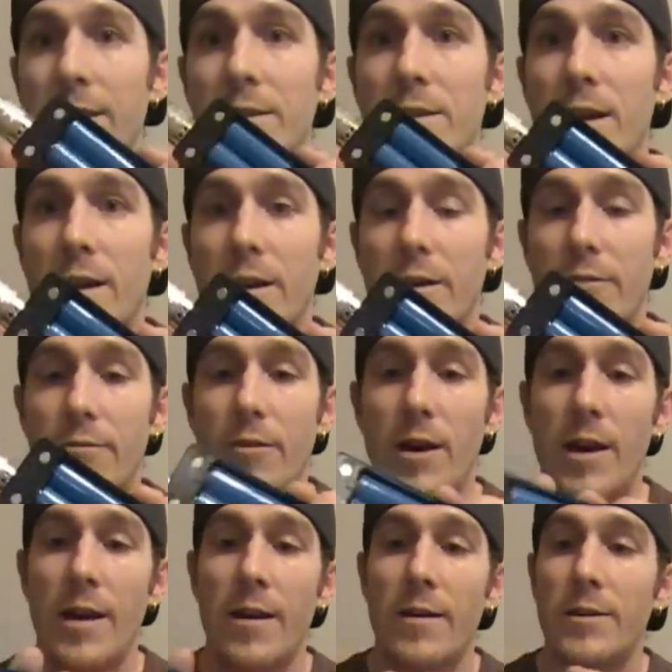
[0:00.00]
it's not going to
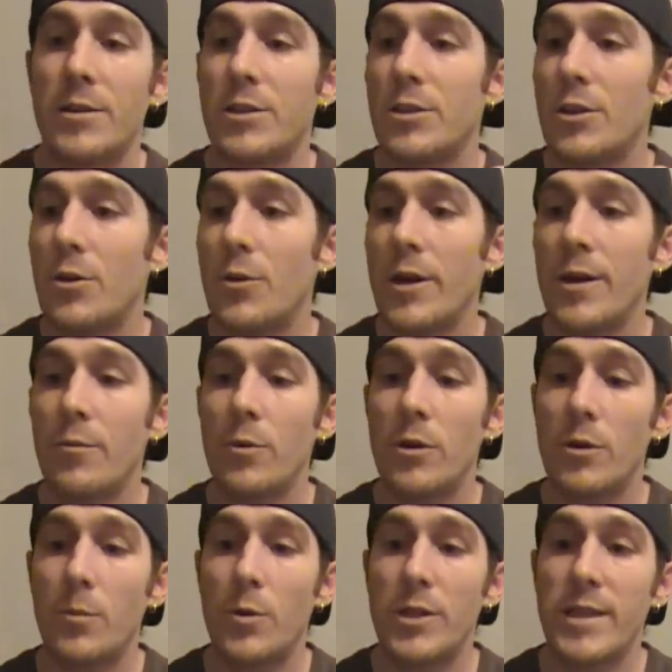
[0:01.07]
fire, so it
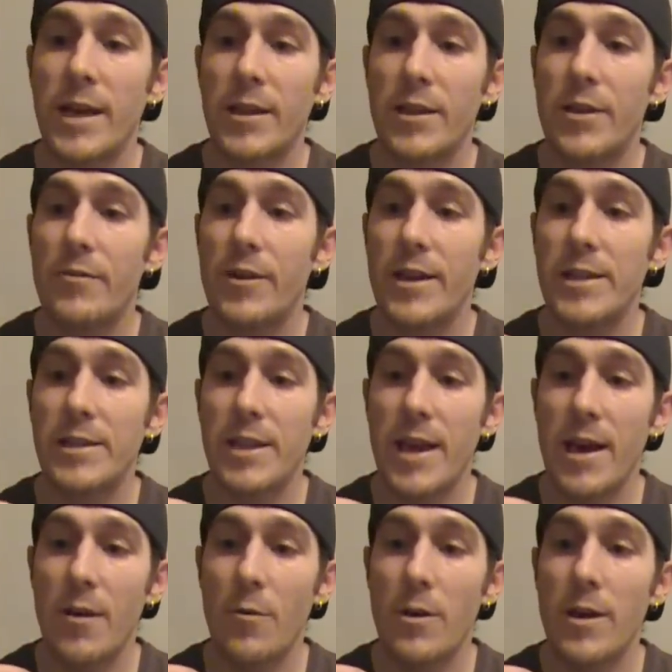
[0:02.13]
will protect the device
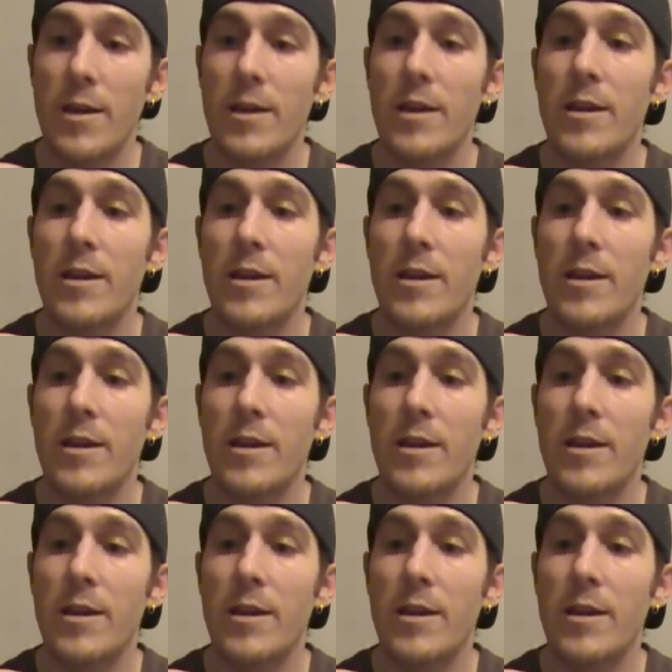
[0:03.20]
that way.